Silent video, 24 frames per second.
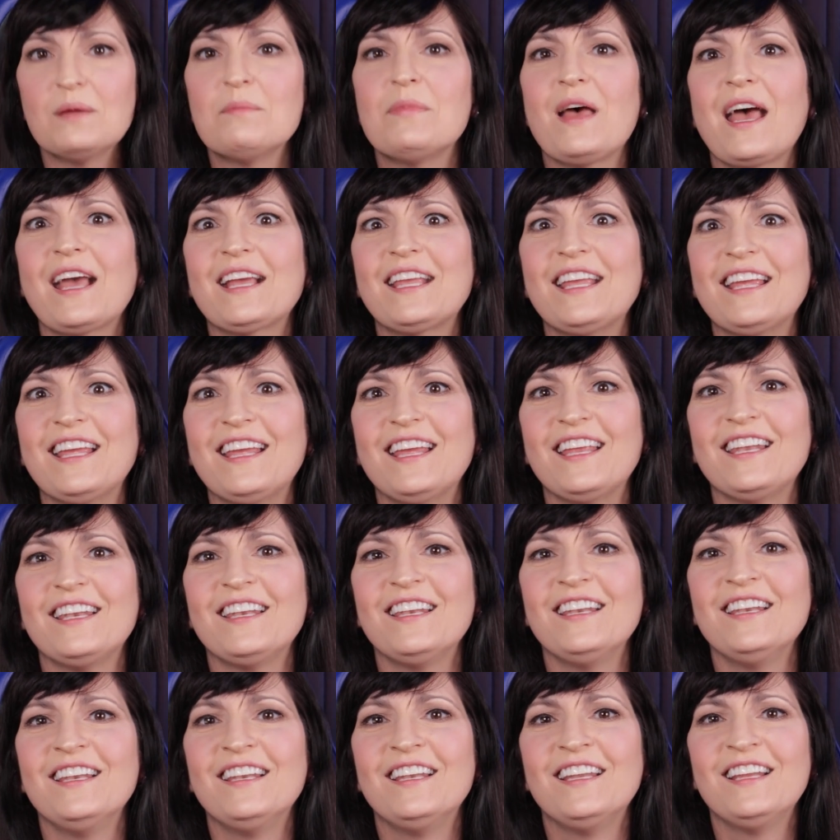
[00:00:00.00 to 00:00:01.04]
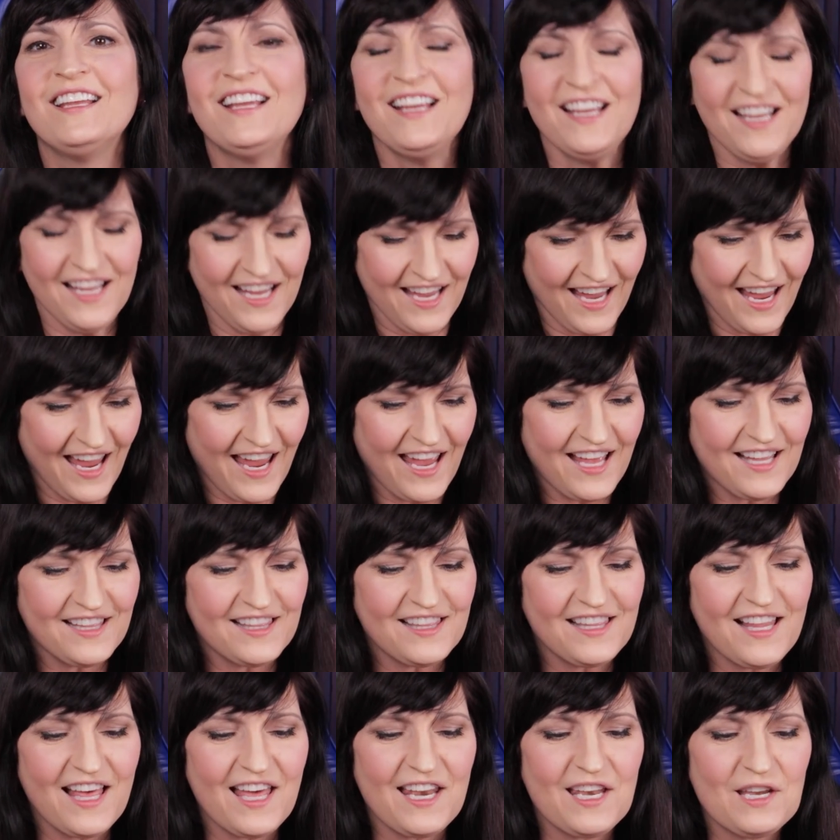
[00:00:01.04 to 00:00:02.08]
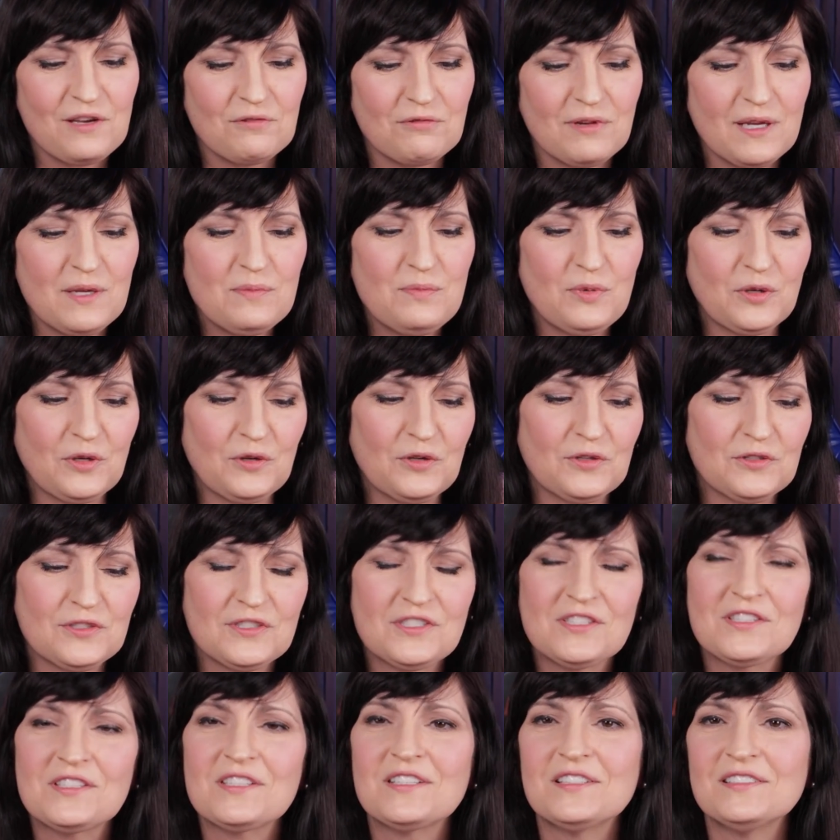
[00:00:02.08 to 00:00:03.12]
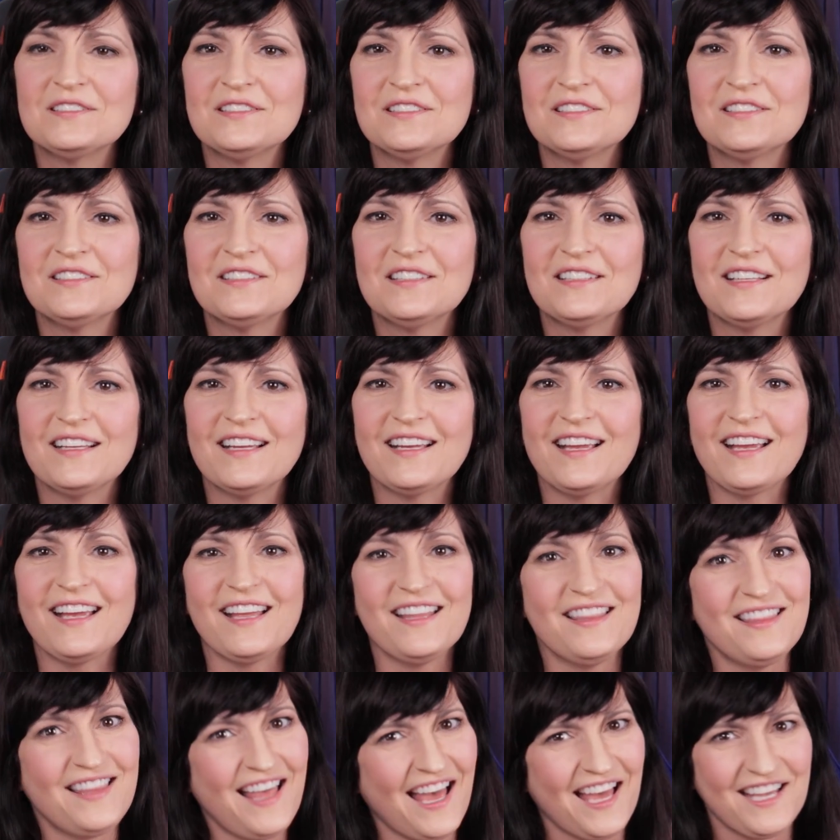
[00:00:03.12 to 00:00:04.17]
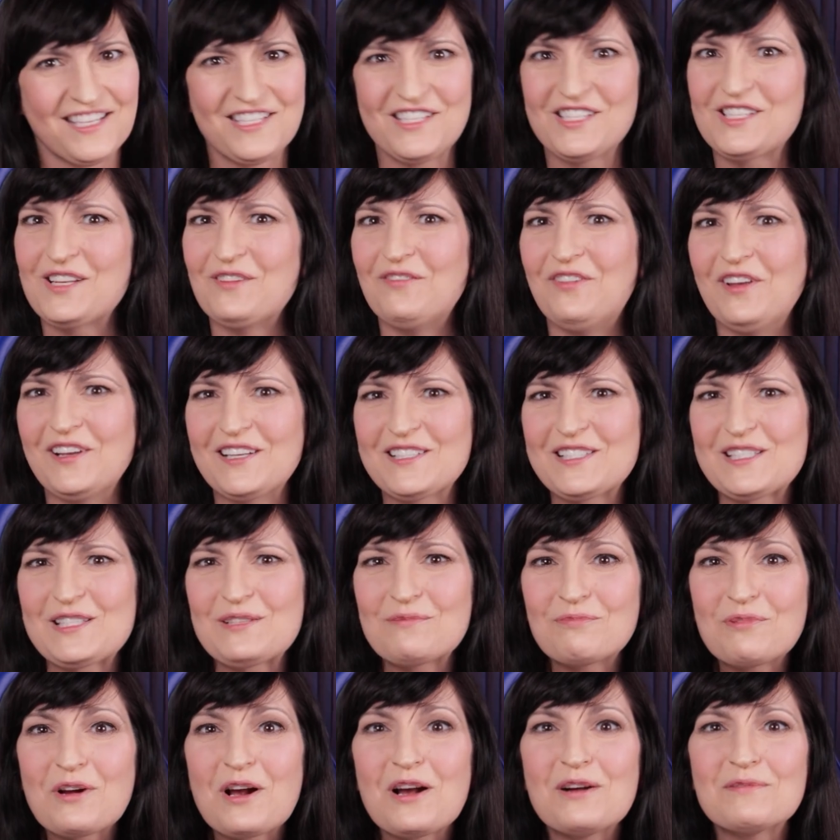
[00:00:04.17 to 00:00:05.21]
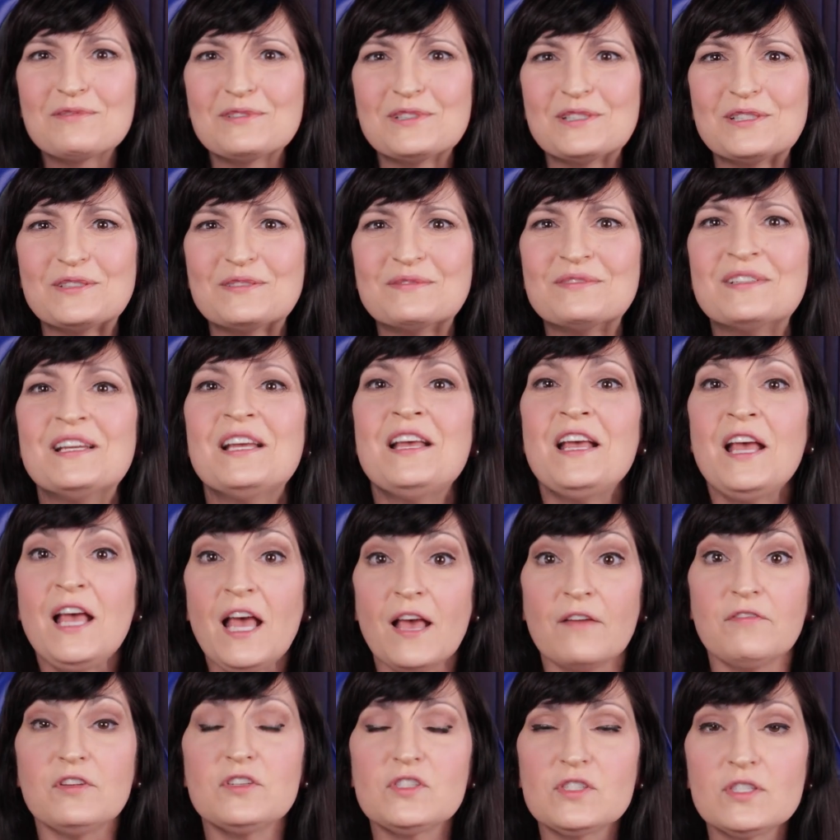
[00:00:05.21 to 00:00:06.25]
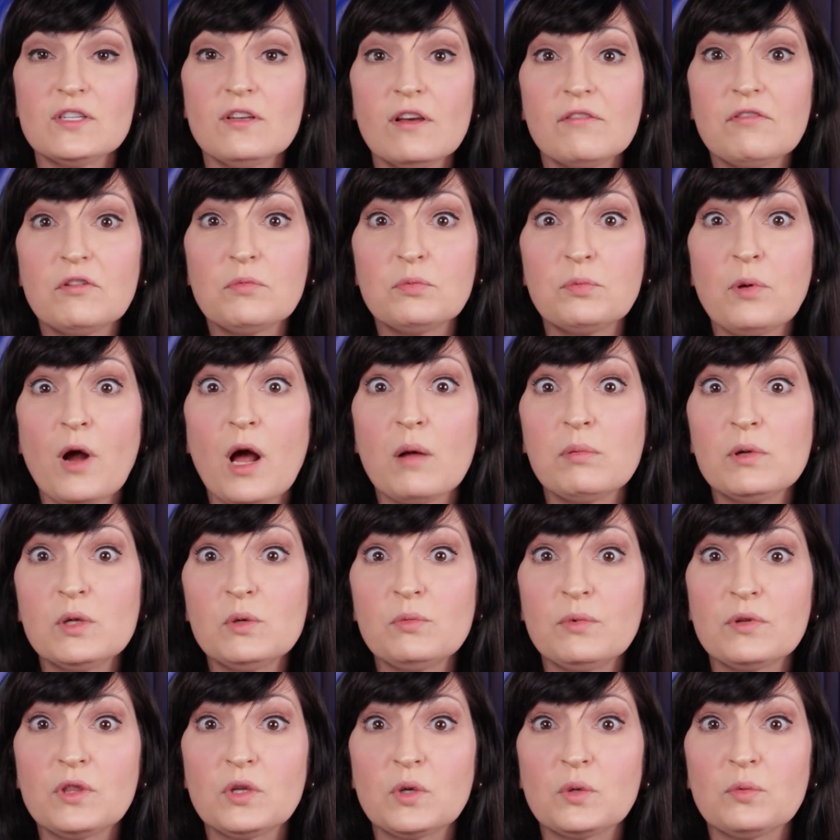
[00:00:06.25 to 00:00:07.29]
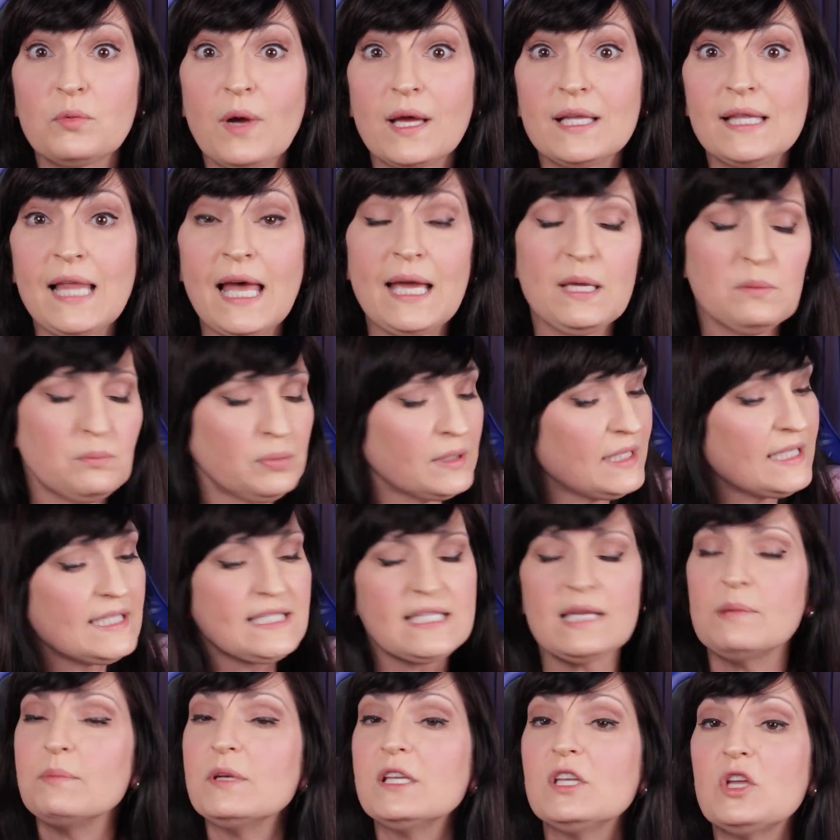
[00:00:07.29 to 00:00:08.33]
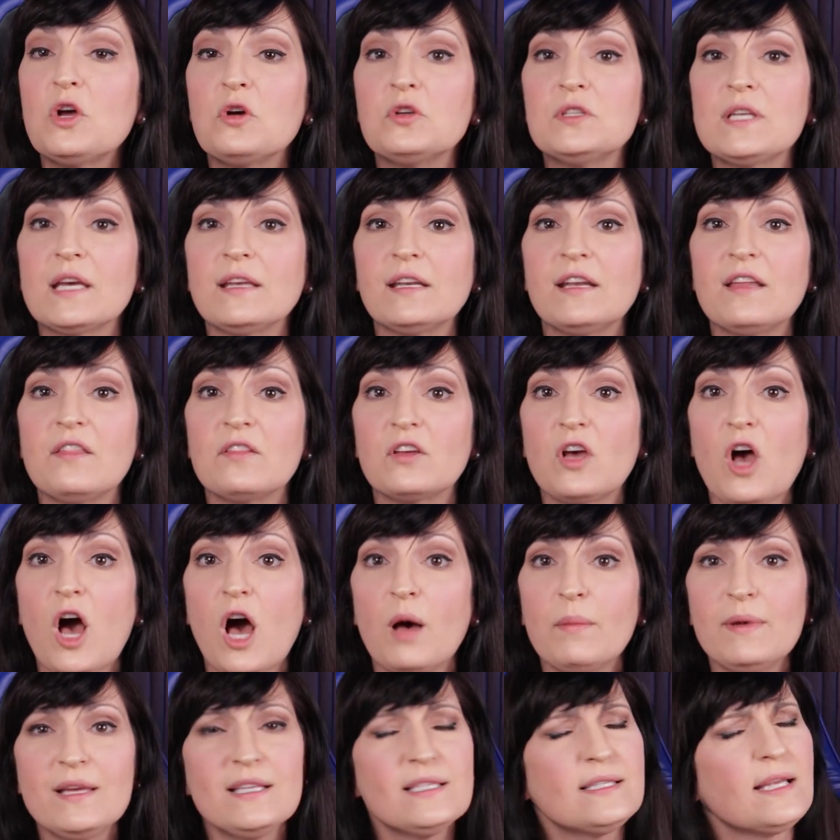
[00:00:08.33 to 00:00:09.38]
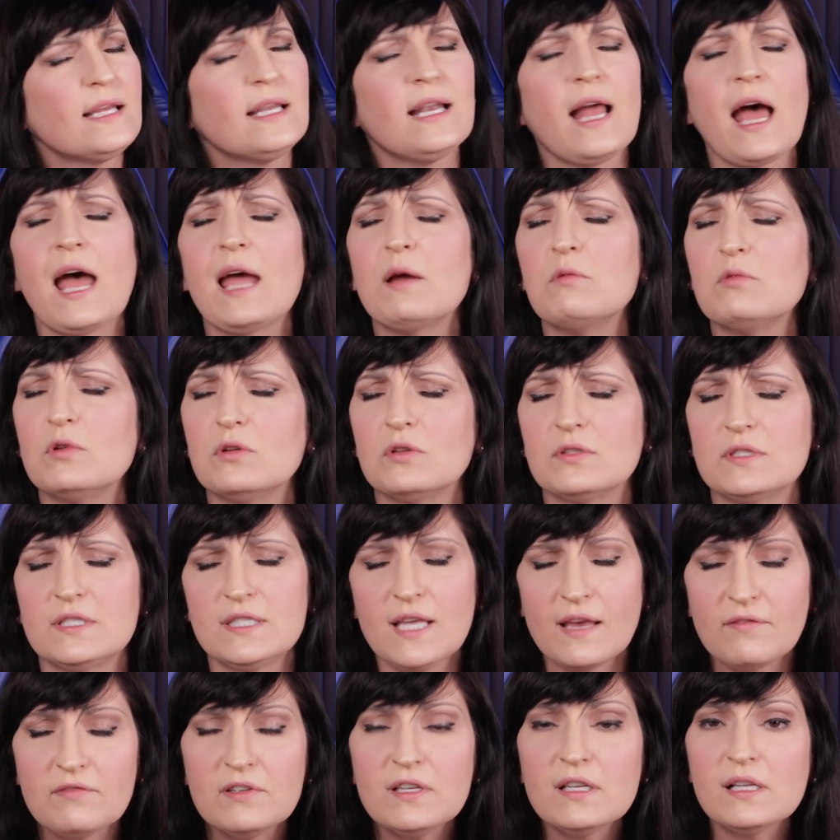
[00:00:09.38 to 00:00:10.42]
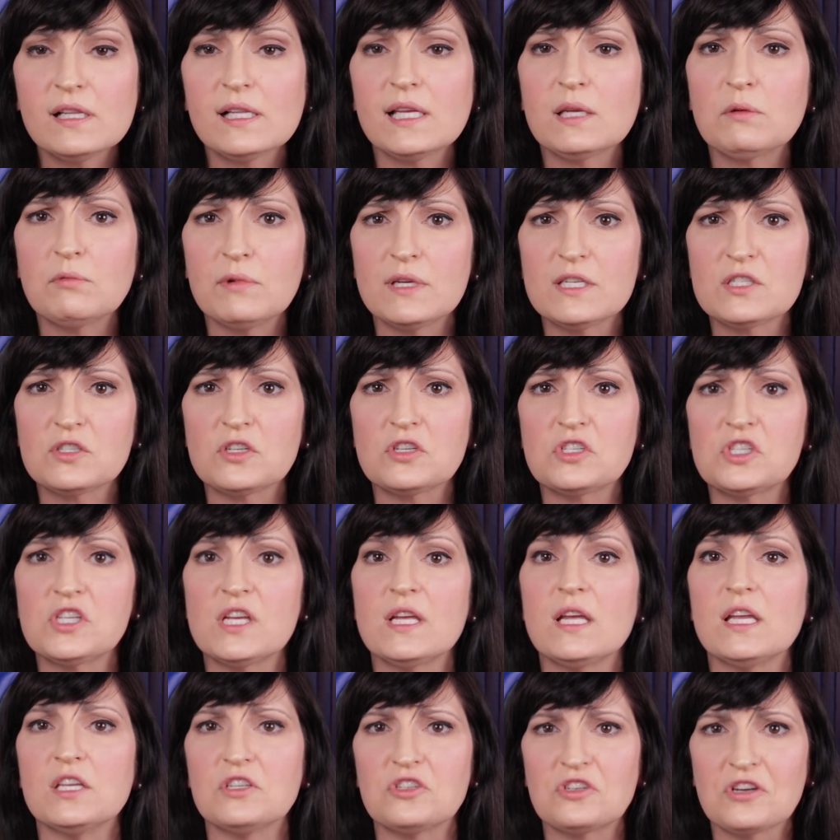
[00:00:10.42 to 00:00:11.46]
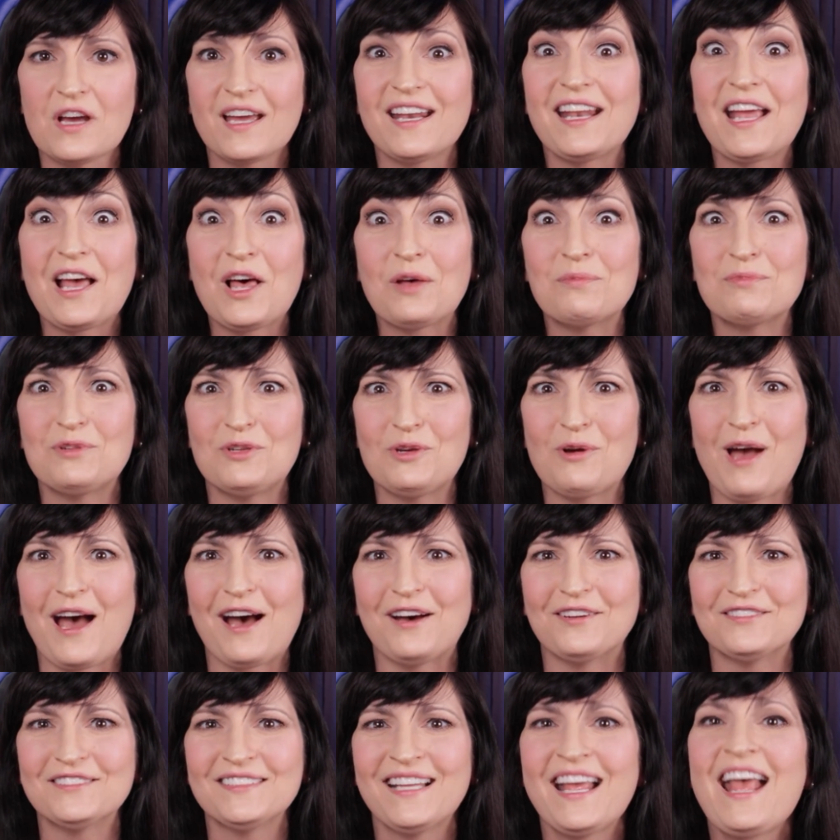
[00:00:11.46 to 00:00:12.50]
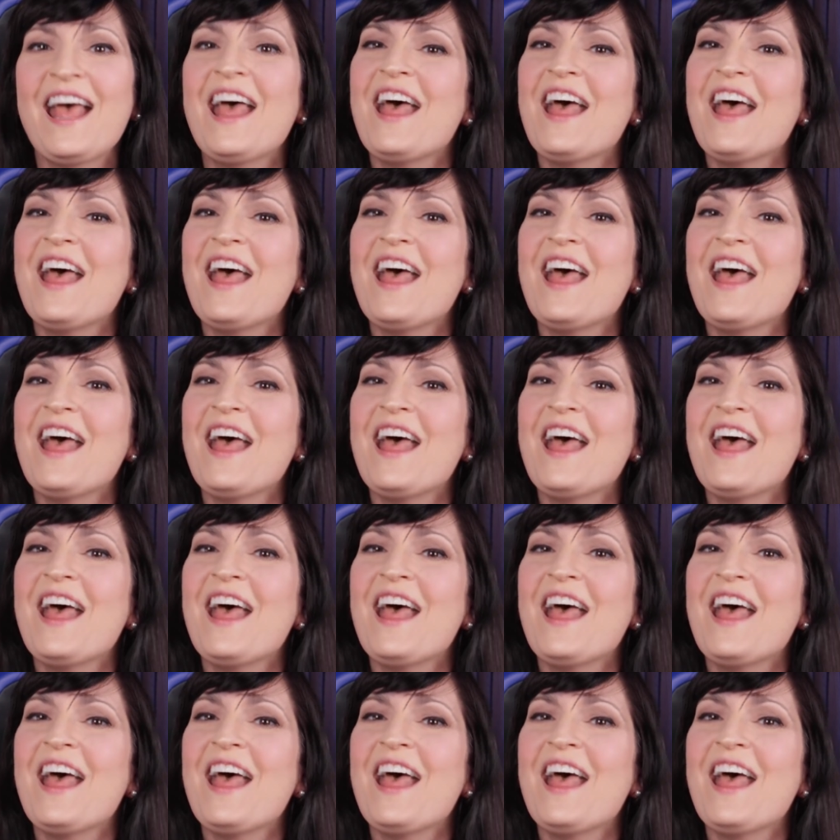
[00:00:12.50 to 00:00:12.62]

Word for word: it back in and let it reboot and that should fix the problem. If you still have a problem with your red light, please let me know down in the comments and I will definitely research it and try to help you out.